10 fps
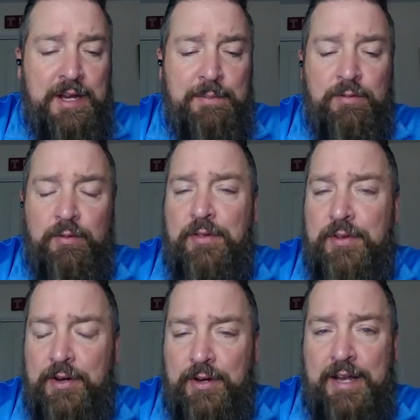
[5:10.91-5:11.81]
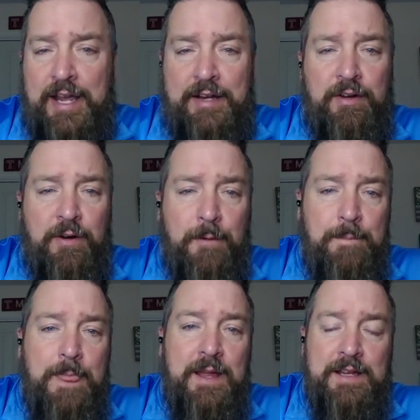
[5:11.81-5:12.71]
April 3rd at
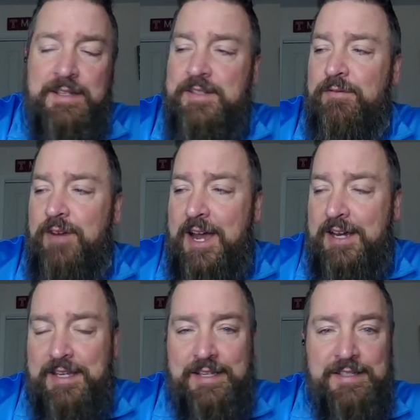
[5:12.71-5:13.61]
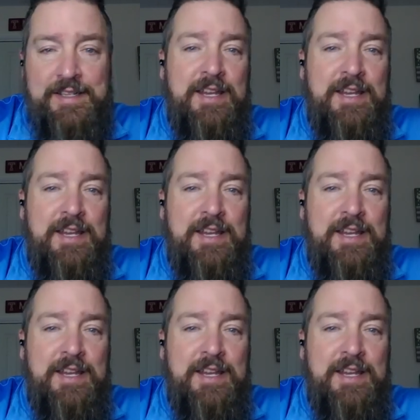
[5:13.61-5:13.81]
home against the Rockies,